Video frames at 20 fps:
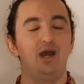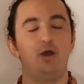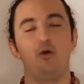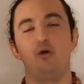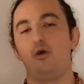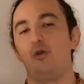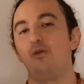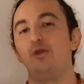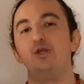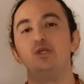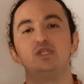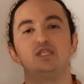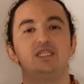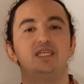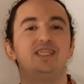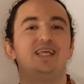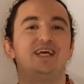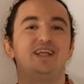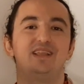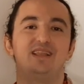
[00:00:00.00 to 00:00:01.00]
or you see
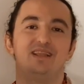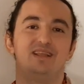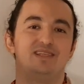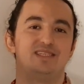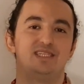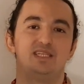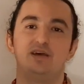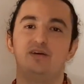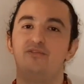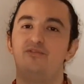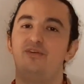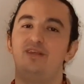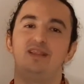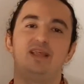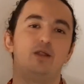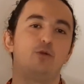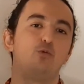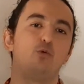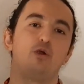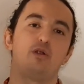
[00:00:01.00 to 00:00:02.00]
that something
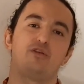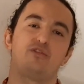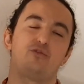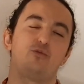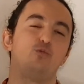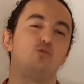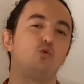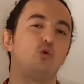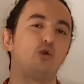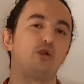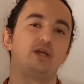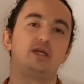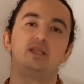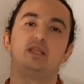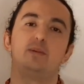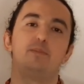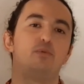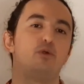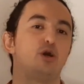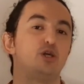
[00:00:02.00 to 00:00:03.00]
that was working in
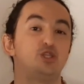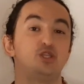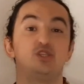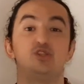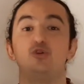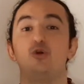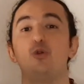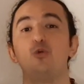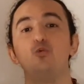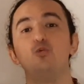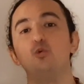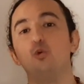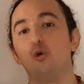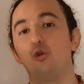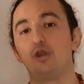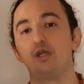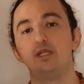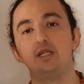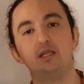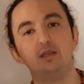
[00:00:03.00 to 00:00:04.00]
the project is not
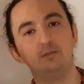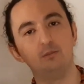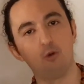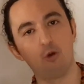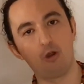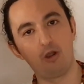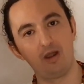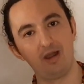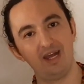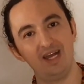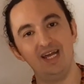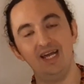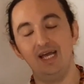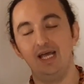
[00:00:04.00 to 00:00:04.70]
working anymore,